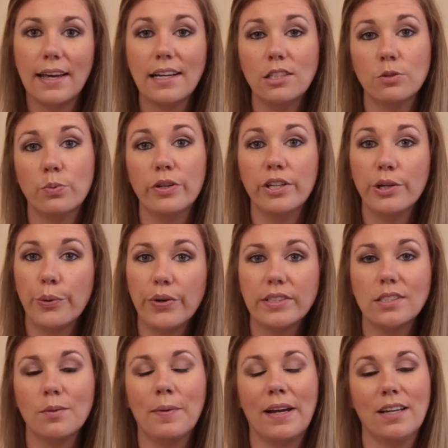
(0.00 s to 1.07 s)
Next, we're
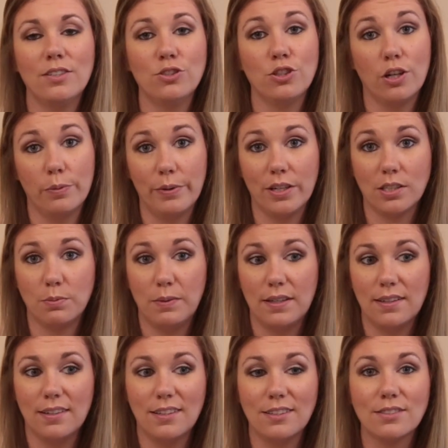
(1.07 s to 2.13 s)
going to buy Starbucks
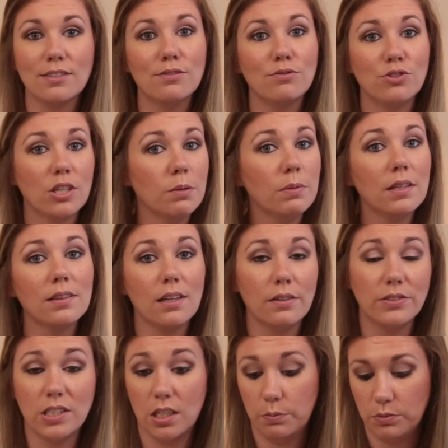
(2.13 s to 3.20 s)
because Jamie
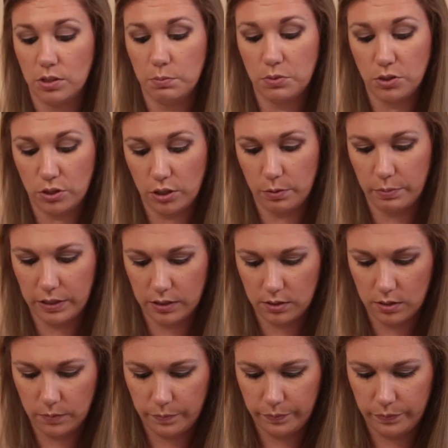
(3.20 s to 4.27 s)
loves him some
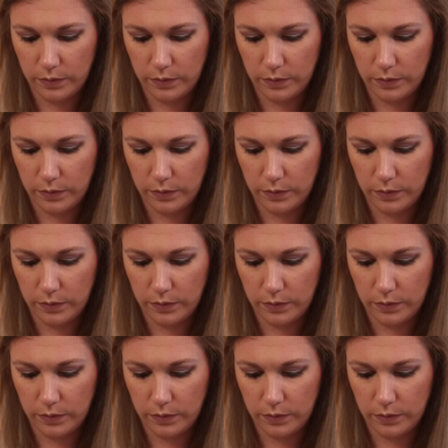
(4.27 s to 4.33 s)
Starbucks.